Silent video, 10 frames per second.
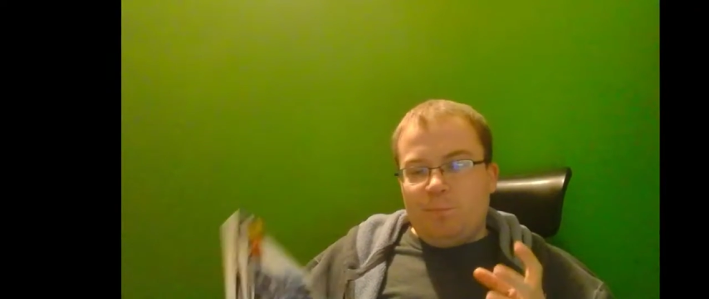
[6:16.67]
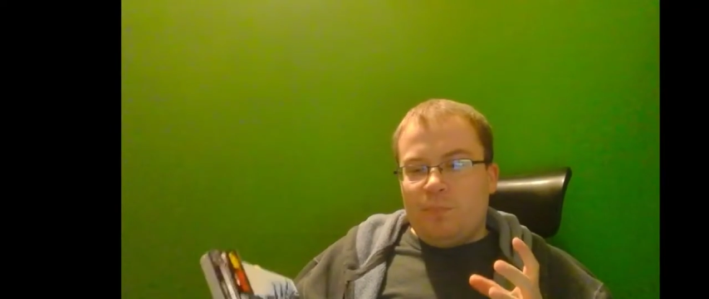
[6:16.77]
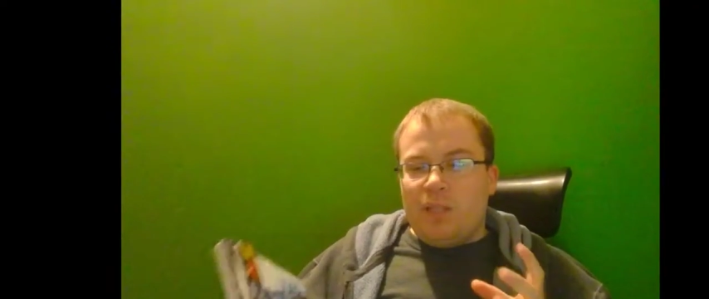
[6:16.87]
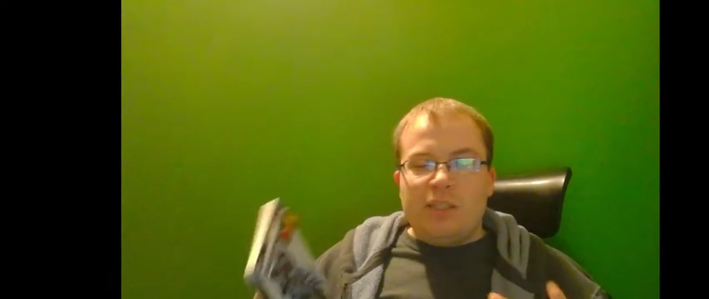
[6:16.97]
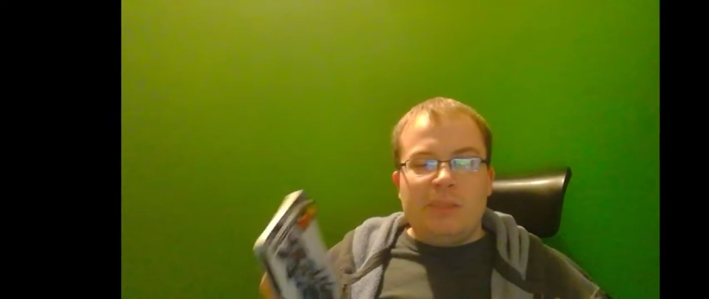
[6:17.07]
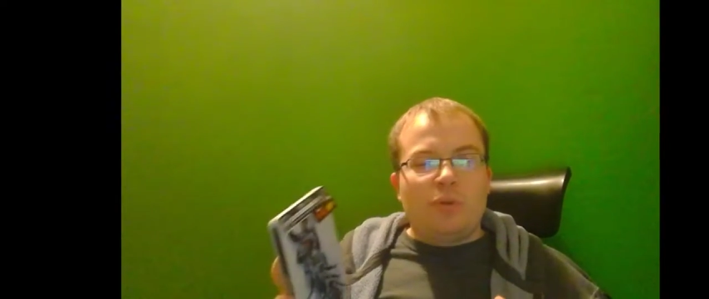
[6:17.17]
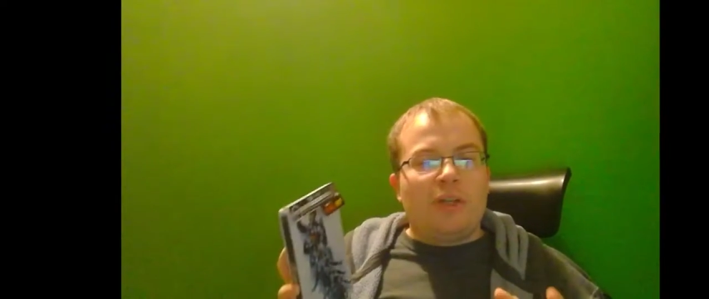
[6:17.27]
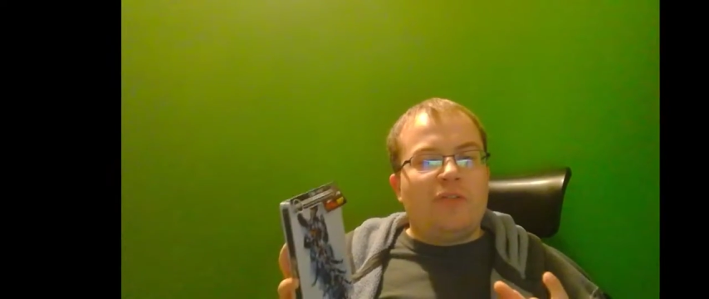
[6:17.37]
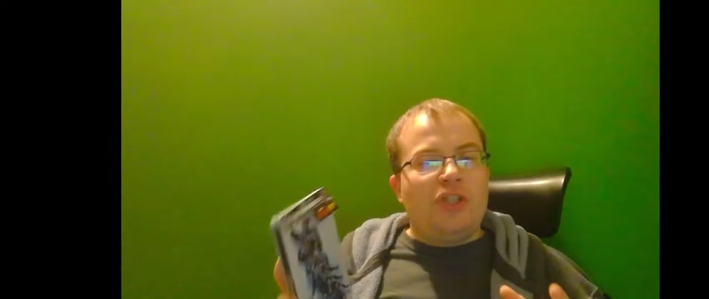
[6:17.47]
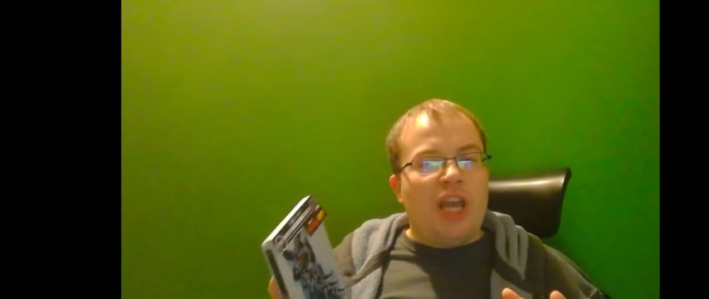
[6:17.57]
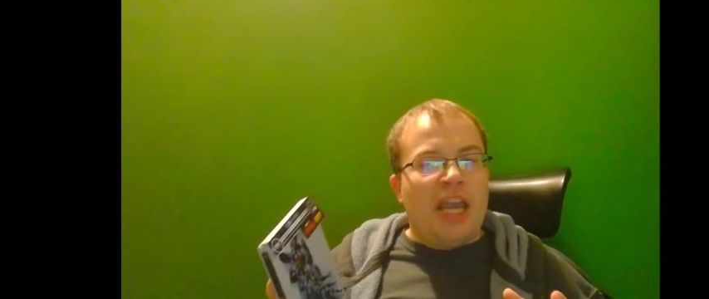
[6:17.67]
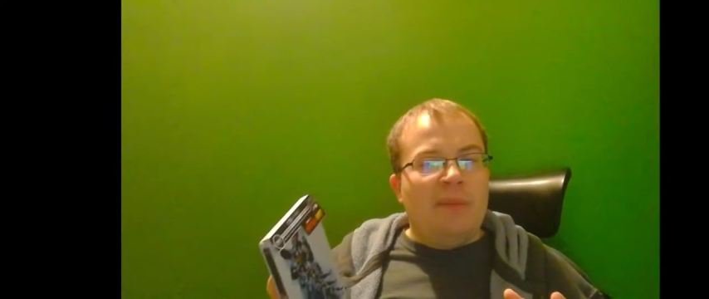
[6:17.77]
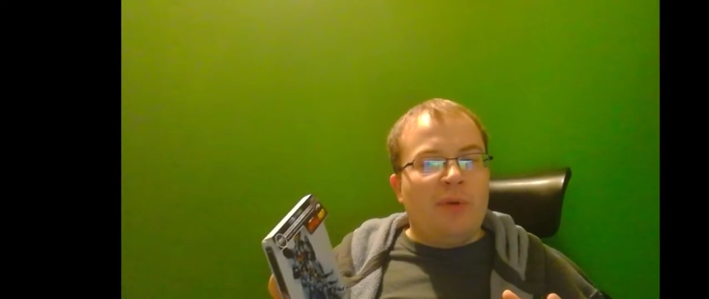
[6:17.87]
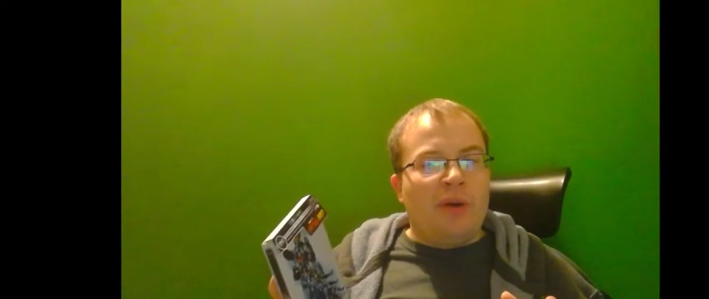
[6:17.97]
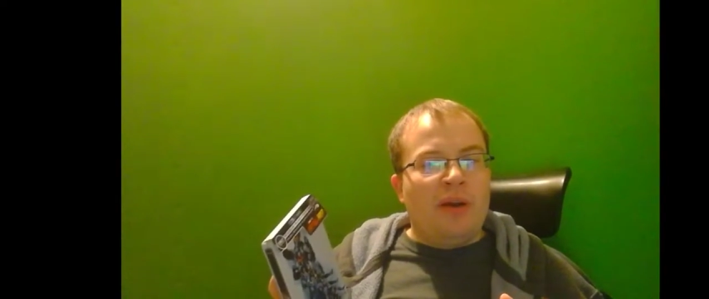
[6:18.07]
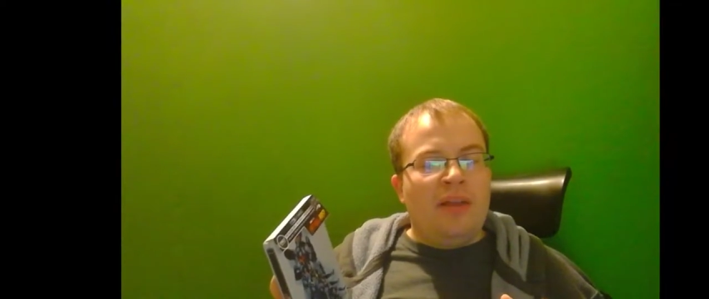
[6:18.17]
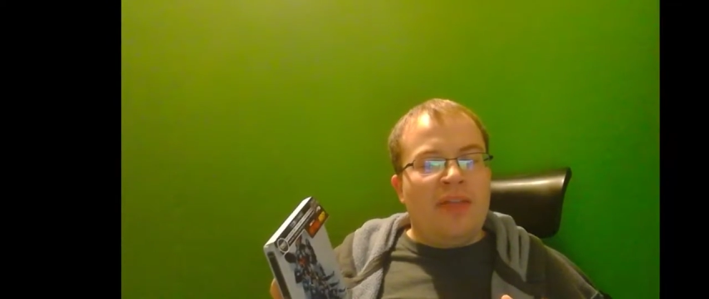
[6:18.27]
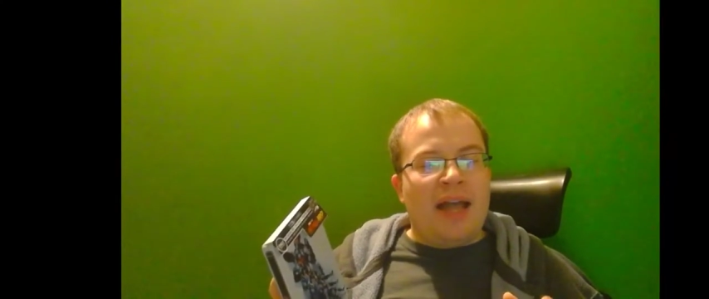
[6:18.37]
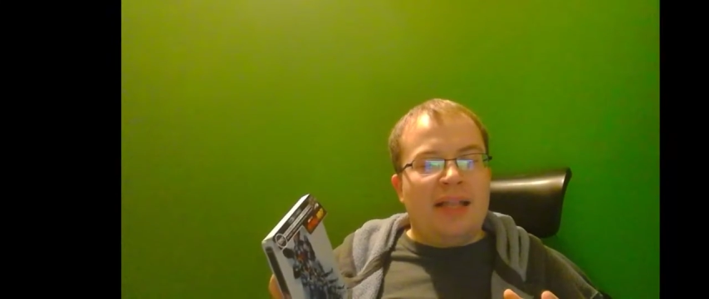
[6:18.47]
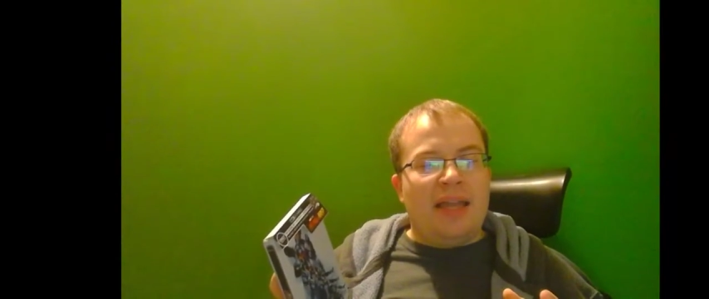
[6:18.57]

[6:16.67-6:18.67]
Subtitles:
some sort of chamber that